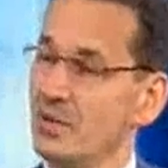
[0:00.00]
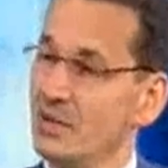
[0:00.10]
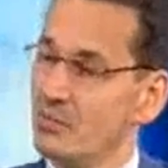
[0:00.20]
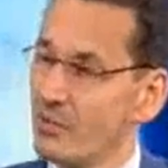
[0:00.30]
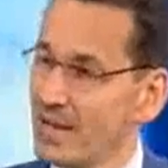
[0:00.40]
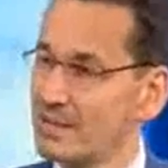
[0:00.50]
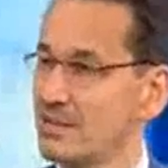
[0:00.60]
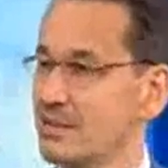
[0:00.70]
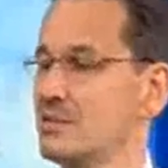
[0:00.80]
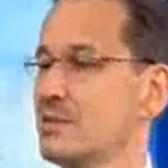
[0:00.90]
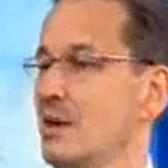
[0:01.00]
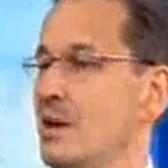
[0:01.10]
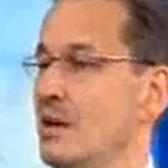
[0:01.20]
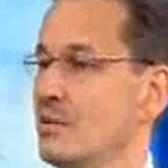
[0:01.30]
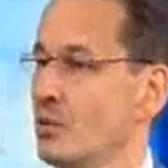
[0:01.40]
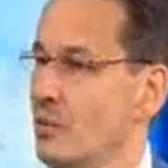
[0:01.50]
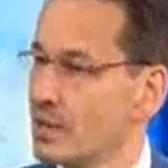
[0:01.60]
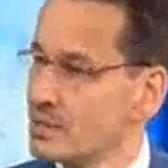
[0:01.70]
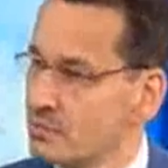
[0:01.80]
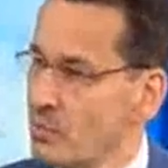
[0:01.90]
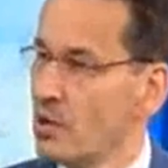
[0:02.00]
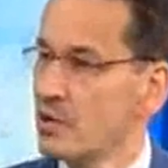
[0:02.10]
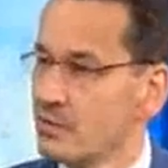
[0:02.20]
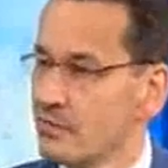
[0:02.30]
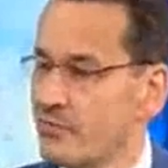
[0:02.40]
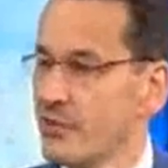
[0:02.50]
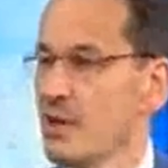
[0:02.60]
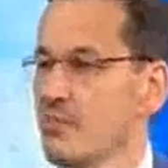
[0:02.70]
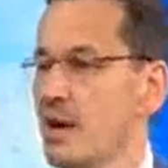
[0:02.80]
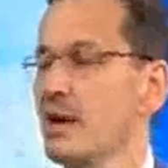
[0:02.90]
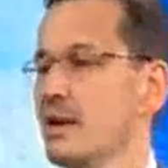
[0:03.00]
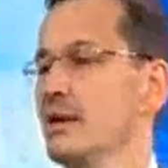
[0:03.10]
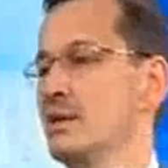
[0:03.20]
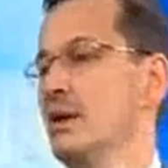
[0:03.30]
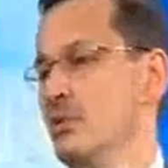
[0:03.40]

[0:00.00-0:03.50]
in Brussels towards more free market